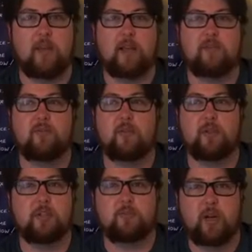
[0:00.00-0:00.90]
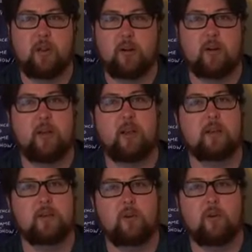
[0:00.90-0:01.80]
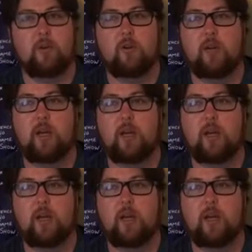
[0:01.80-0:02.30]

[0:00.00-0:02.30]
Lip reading: life with his brother and his girl,